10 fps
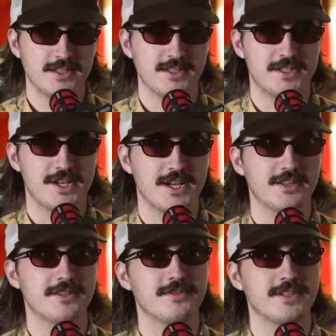gel
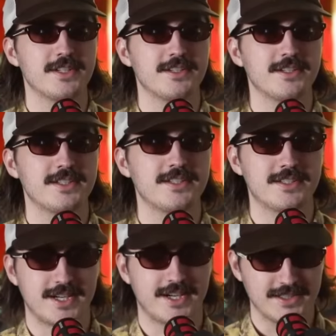over it, or like
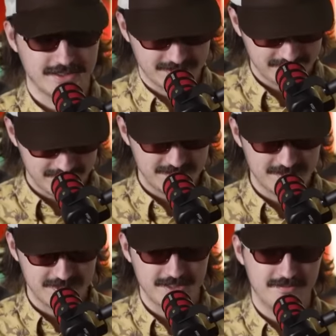condom that
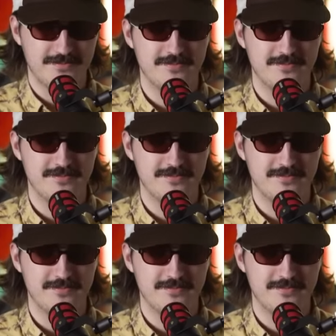just like